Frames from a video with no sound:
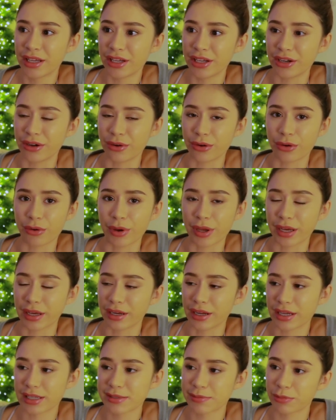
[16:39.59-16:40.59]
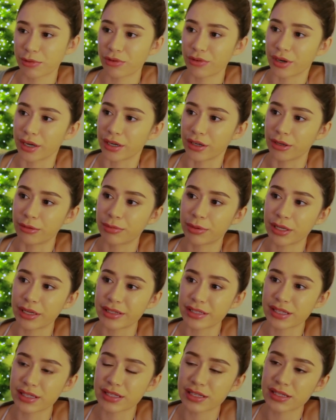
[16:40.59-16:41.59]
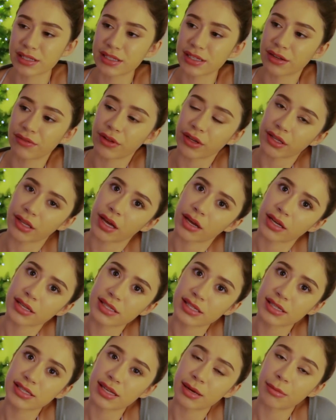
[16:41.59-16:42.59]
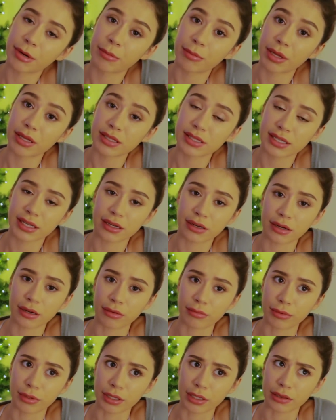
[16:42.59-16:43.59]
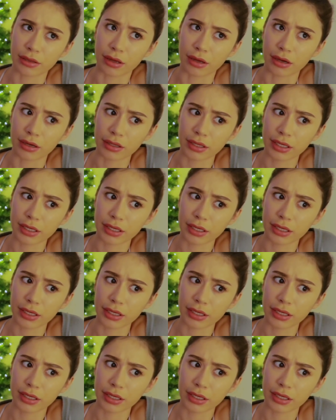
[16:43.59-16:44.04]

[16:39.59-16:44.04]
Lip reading: you know, going and exploring new places and stuff like that, because the summer months here are really long.